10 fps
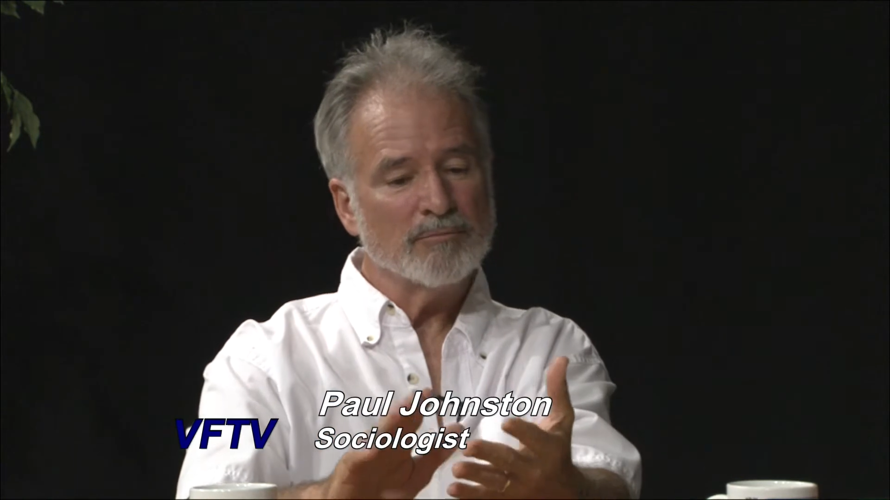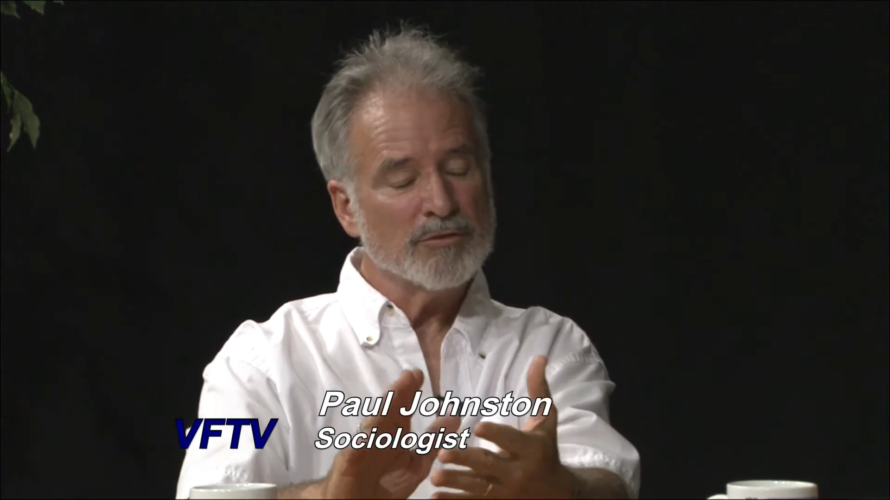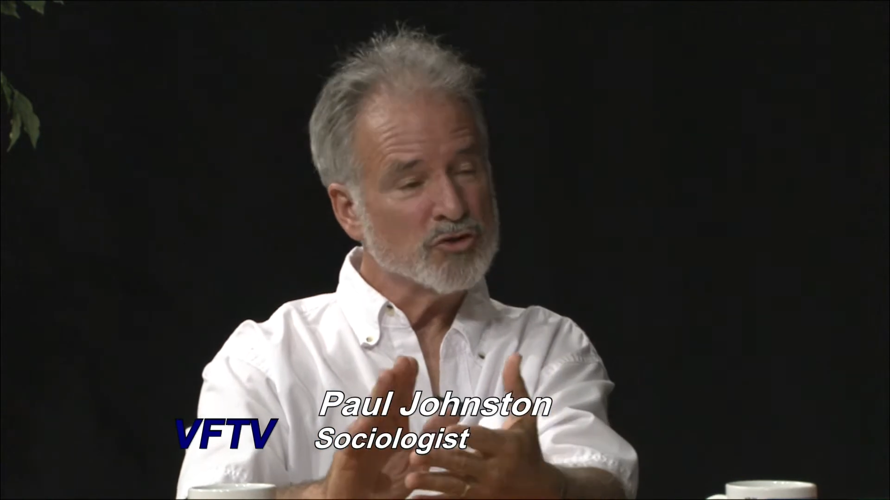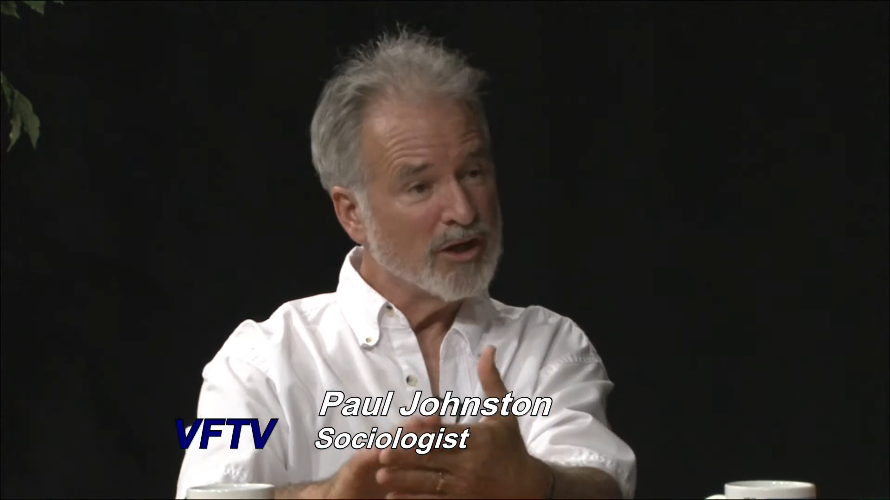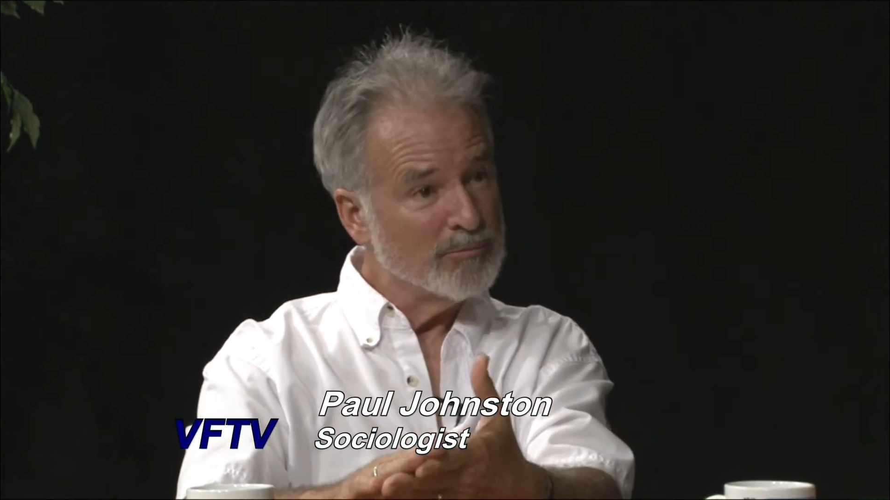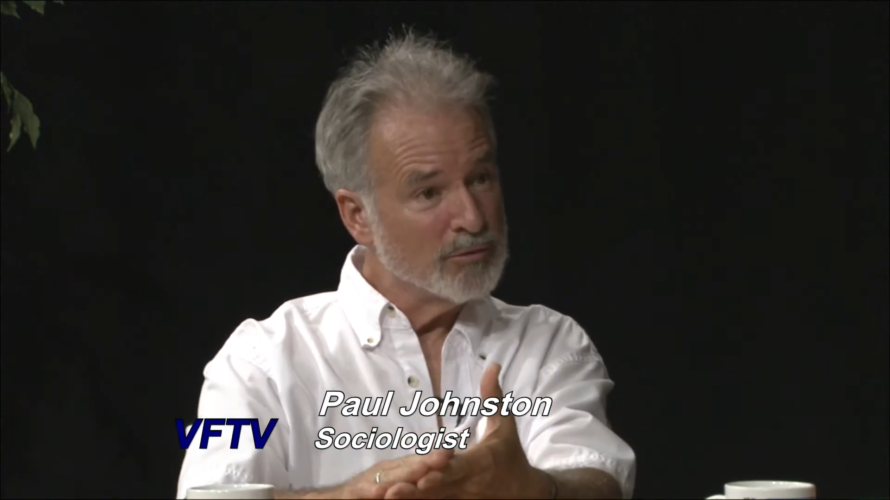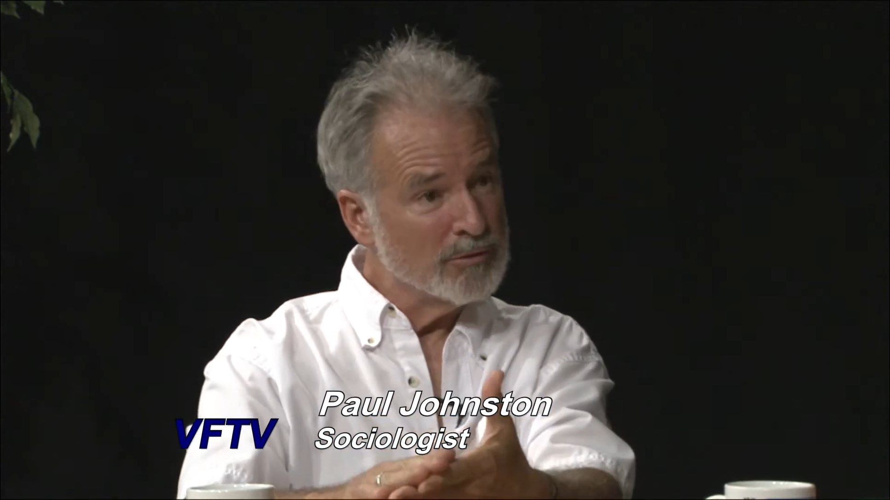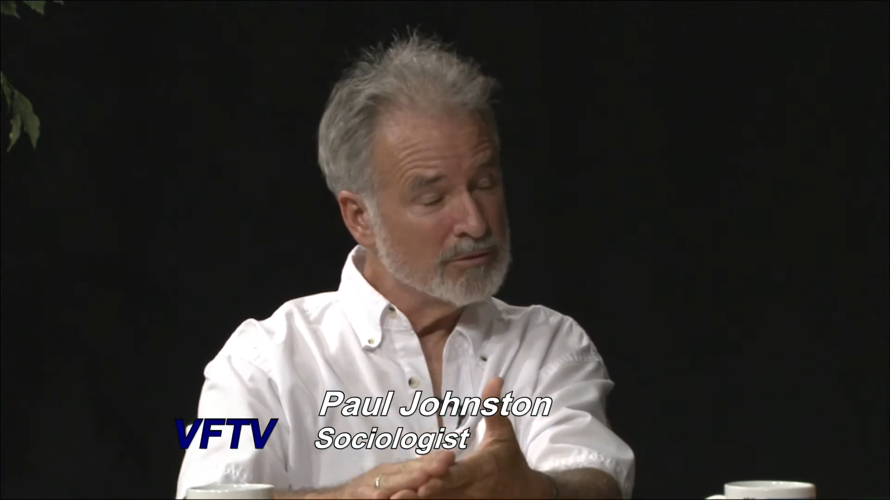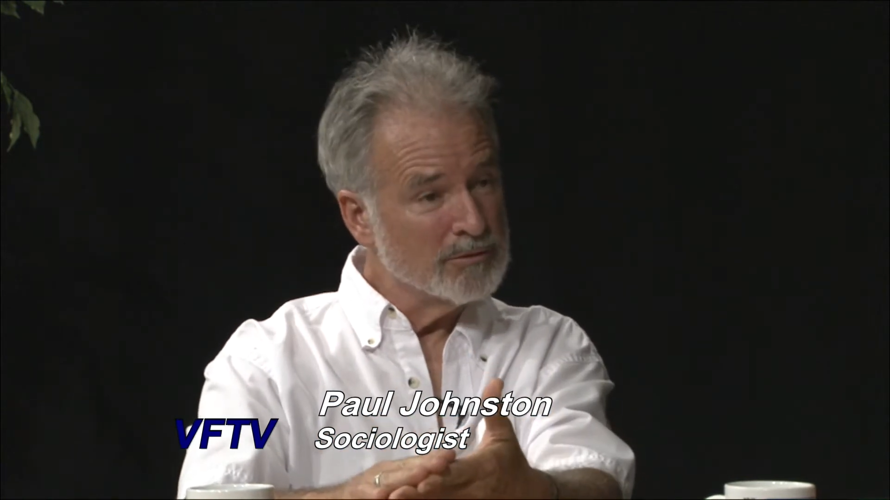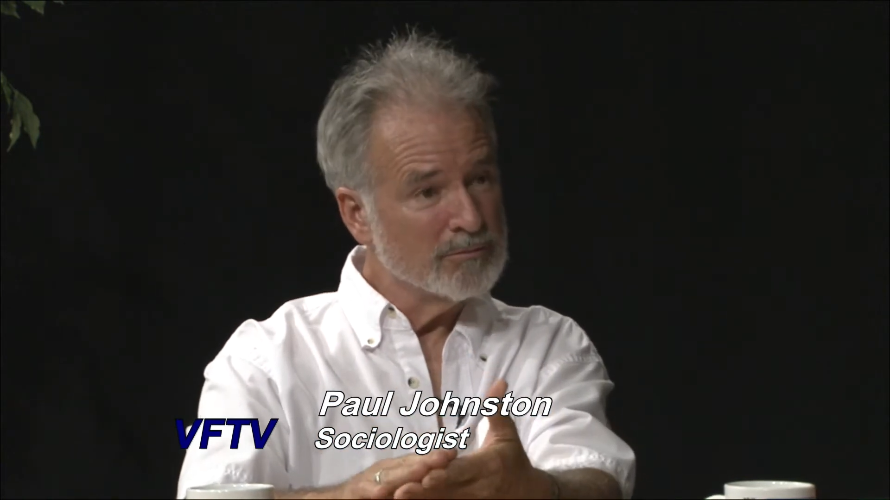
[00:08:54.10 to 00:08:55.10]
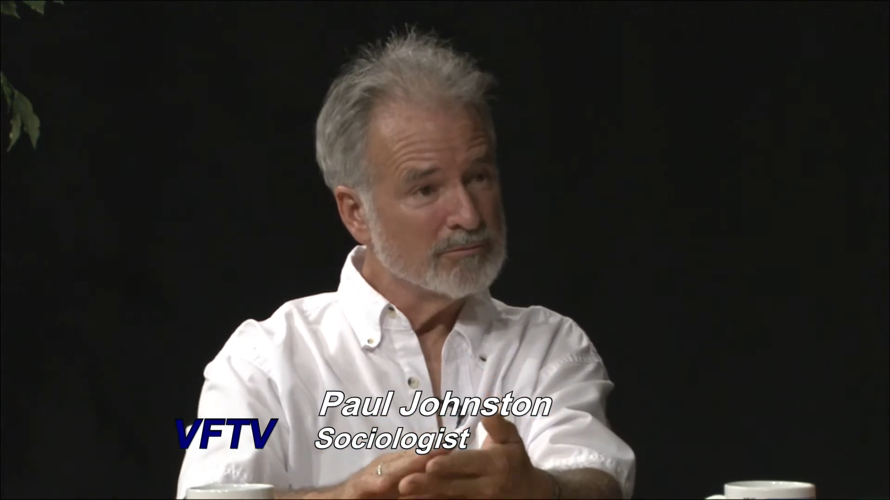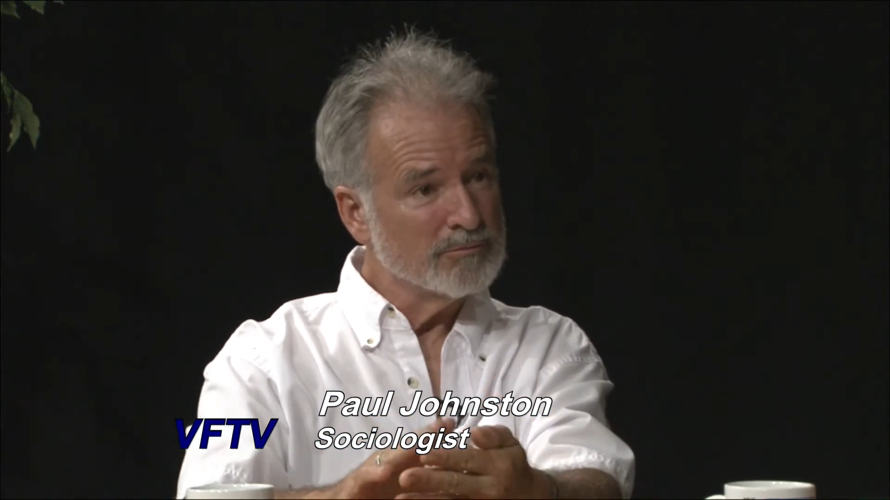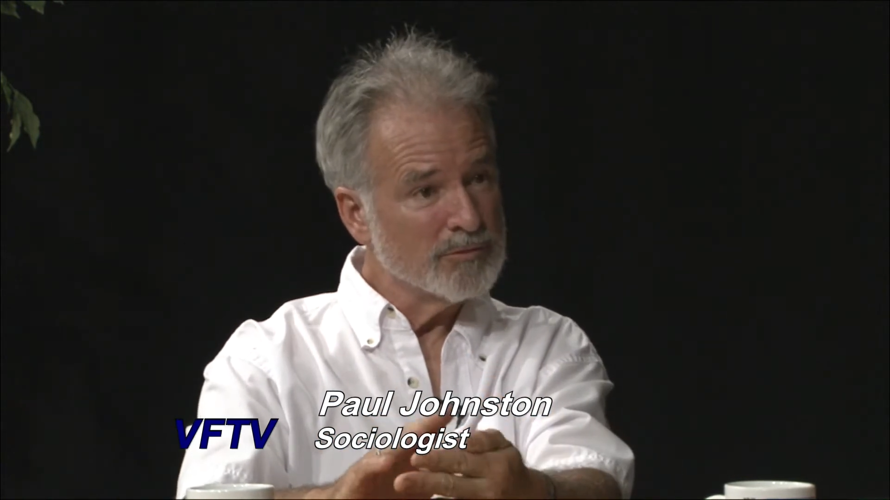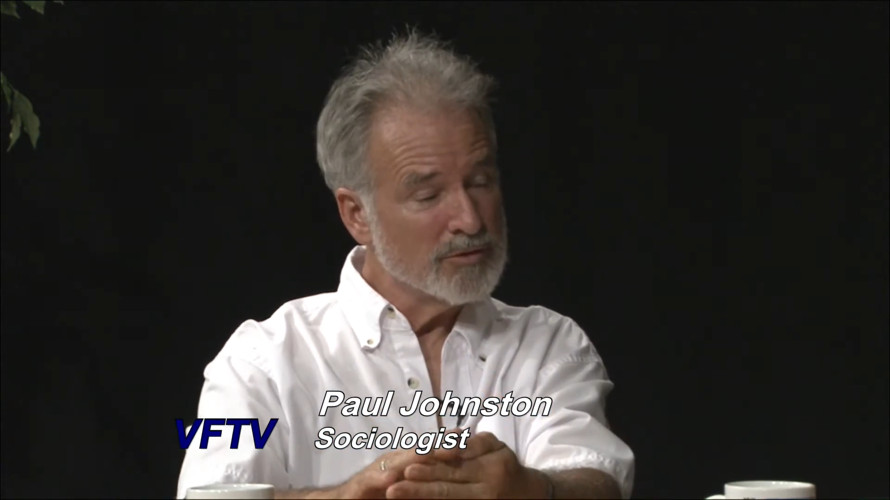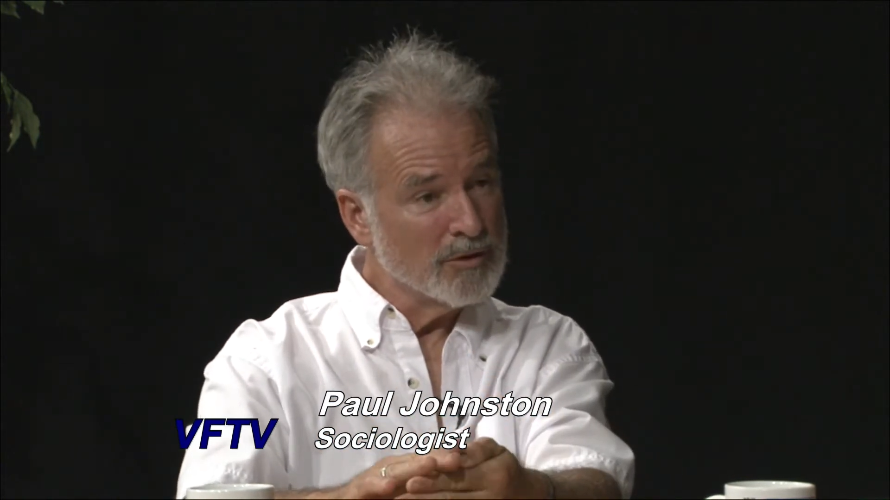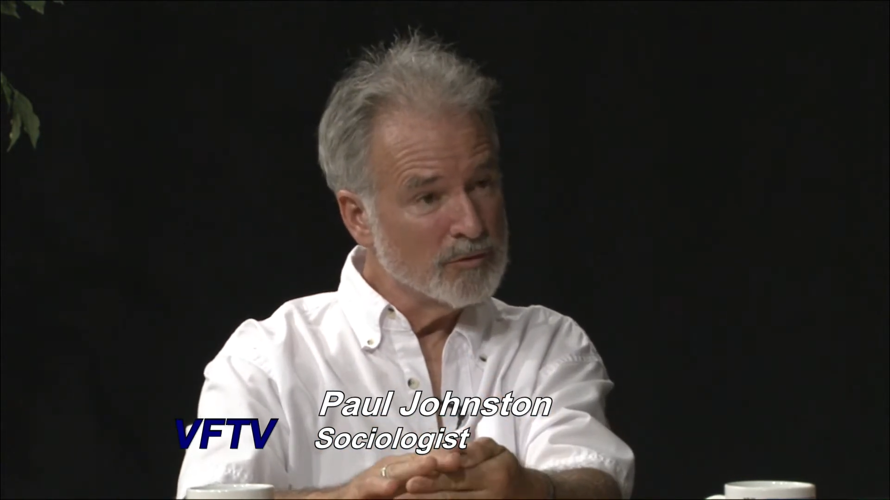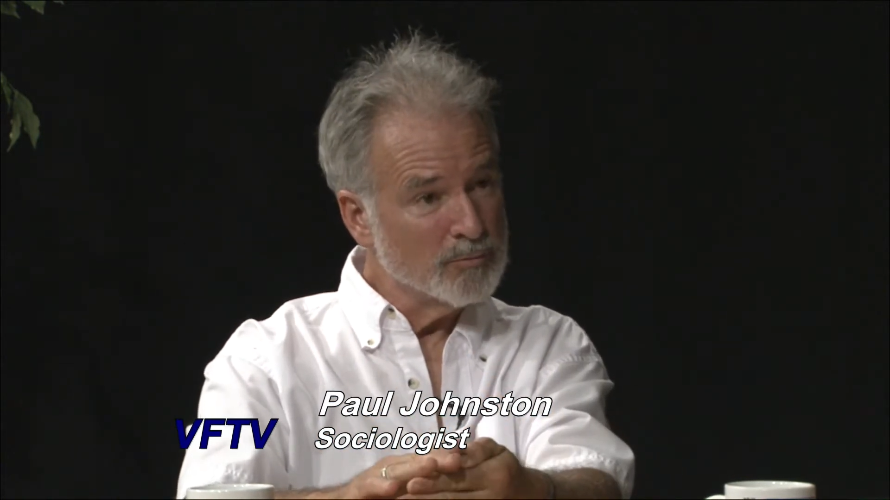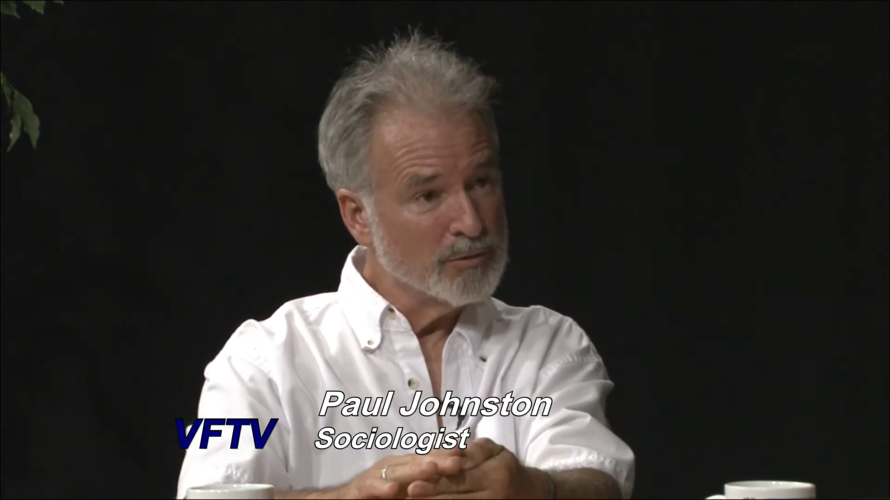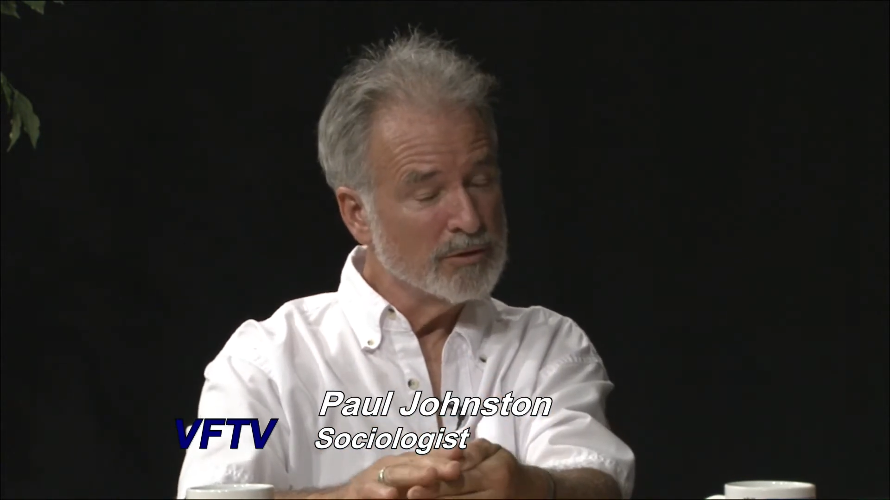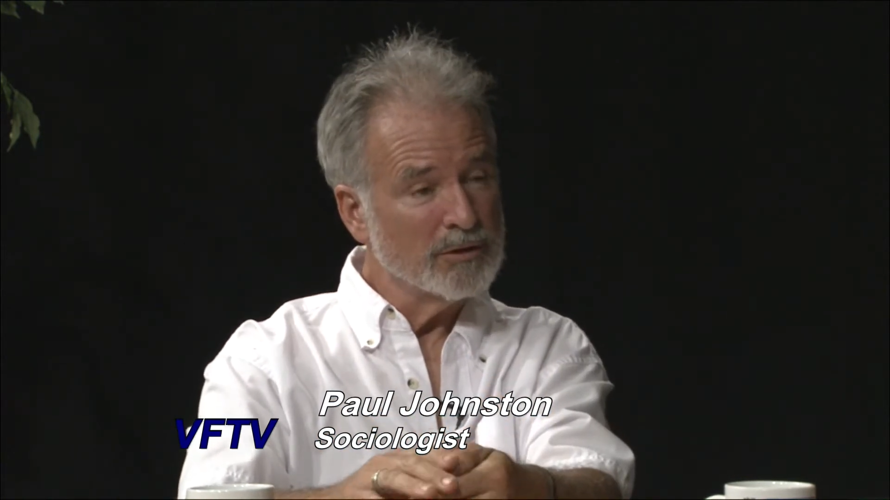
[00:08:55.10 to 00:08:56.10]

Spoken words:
shampoo, soap,